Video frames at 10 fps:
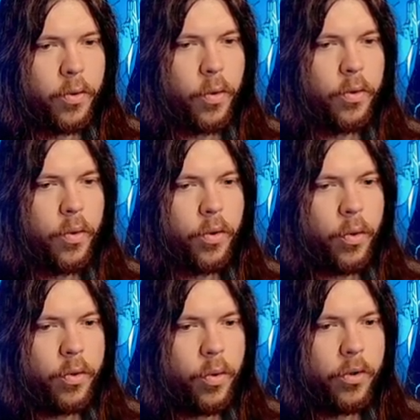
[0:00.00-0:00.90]
north, north,
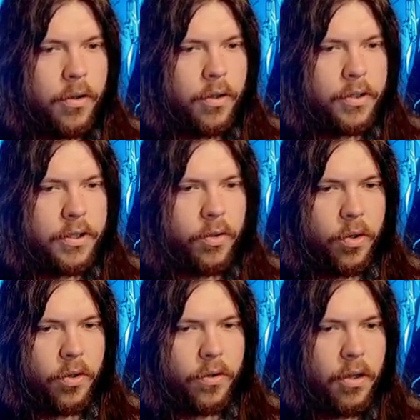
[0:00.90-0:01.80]
north, north. Is this
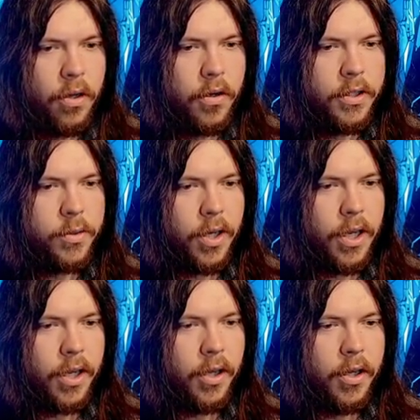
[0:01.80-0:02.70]
north? Oh, this is where I
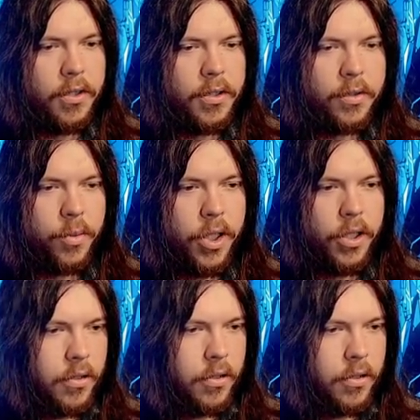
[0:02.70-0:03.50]
get guns. Sweet.